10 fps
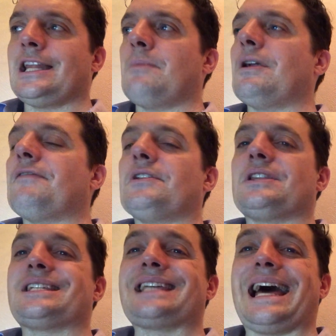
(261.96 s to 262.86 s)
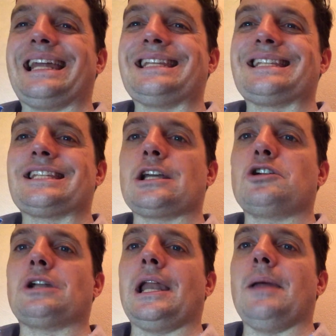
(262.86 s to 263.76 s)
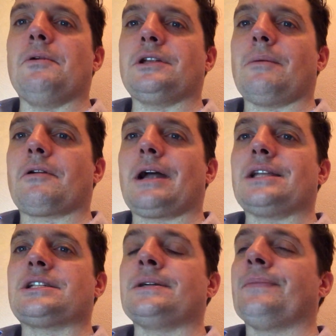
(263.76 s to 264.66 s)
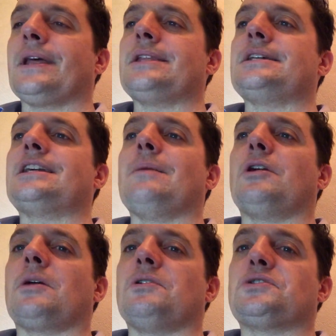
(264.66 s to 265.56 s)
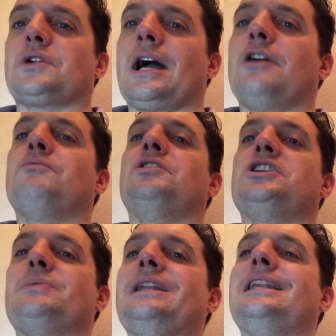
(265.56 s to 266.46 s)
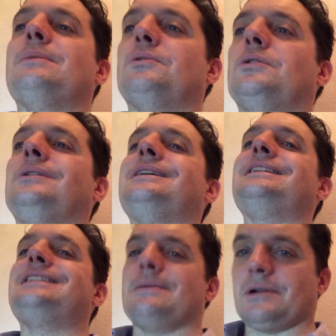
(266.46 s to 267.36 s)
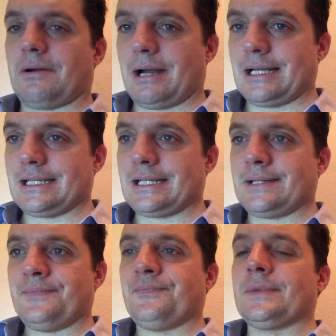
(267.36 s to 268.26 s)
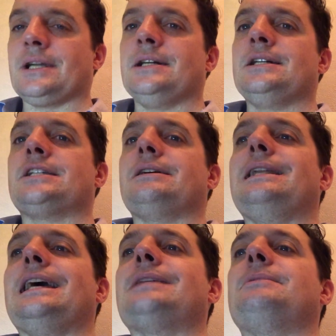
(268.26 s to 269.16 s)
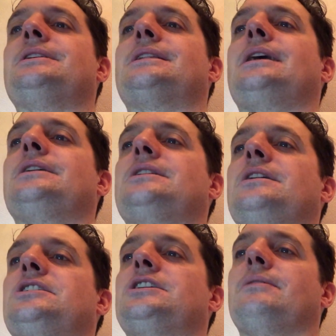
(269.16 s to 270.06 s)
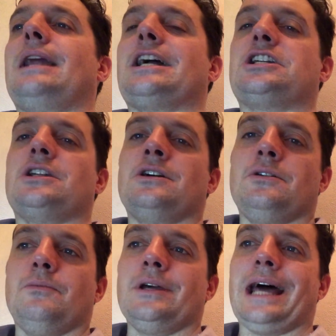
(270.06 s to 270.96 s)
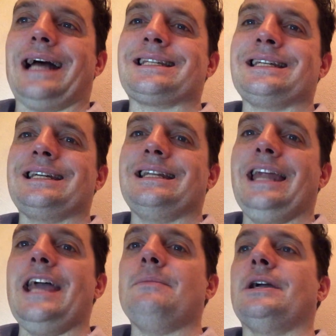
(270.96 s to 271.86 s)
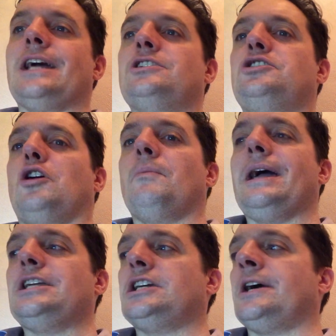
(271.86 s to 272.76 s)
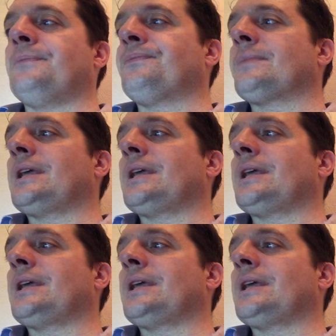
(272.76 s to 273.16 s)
They're briefly the Salads, the Social and Liberal Democrats, and said, come on, come on, sort it out. We'll just be Liberal Democrats. So he led them into the 1992 election with that name against John Major,